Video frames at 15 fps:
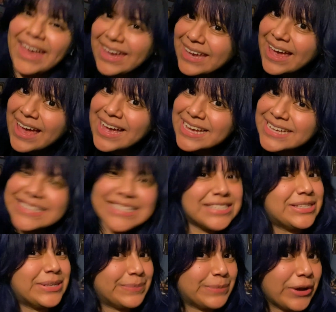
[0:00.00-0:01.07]
Hey guys, it's
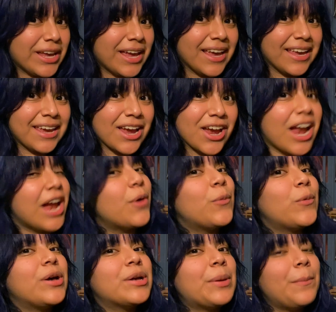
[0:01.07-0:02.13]
Tomoya here and
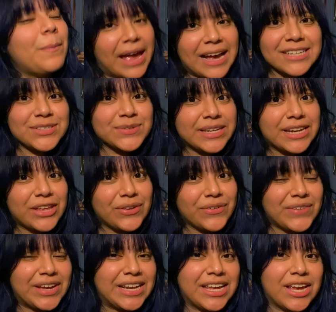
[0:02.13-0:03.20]
welcome back to another
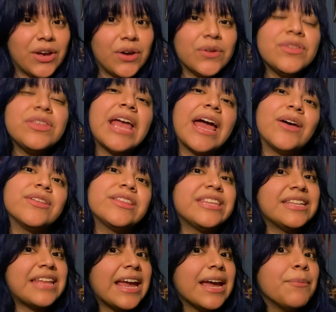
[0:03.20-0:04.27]
video. Now,
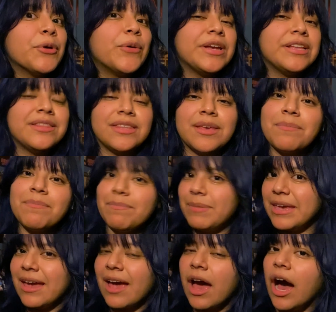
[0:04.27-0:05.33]
today I'm going to
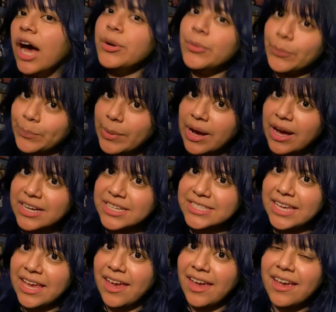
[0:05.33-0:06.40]
be
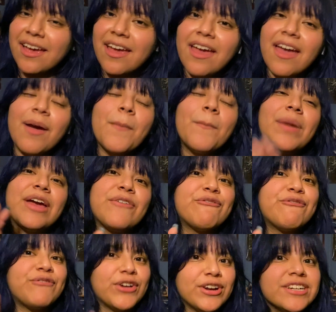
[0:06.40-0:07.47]
unboxing my
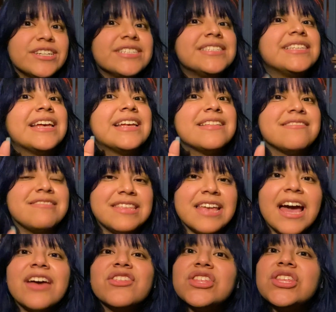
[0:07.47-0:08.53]
first
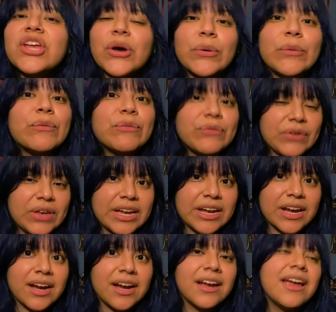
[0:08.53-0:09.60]
Death Note
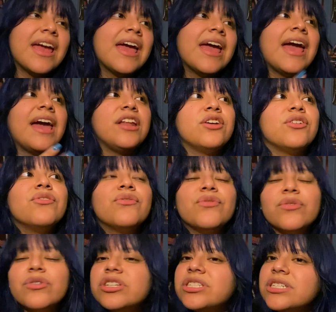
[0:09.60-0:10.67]
figure. And
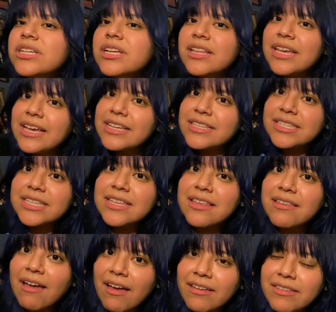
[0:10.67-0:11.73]
unfortunately, it's
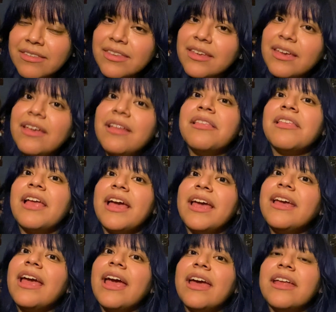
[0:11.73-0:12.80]
not the
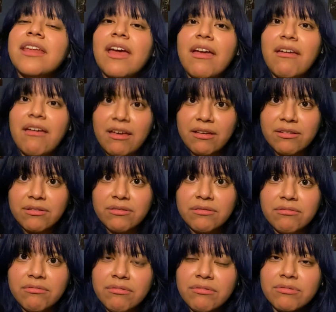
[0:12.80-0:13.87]
Light and
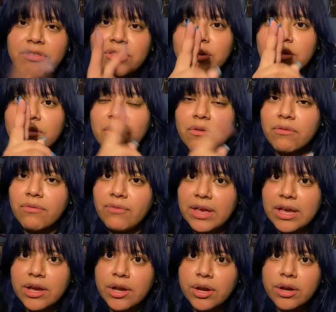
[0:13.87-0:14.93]
L duo
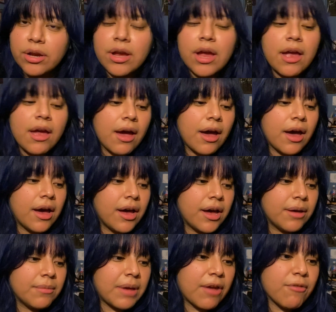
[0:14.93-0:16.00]
figure.
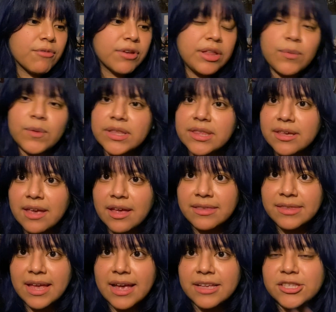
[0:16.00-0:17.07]
Um, I really want to
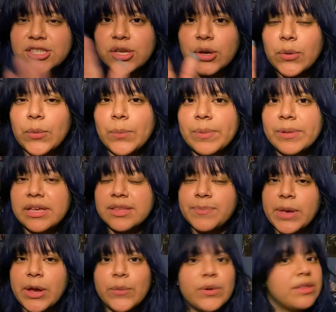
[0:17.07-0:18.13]
get that, so please
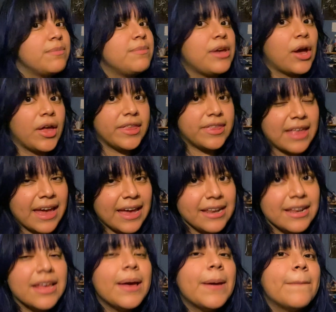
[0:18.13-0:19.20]
bear with me on that.
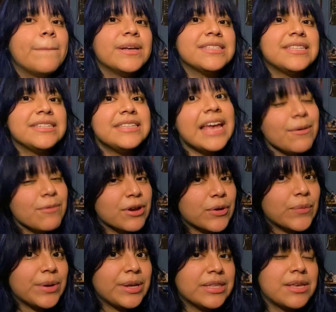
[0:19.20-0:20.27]
But today we're
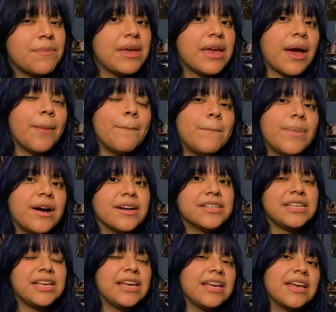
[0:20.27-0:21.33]
going to be
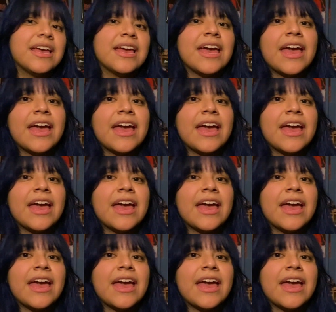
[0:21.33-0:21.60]
unboxing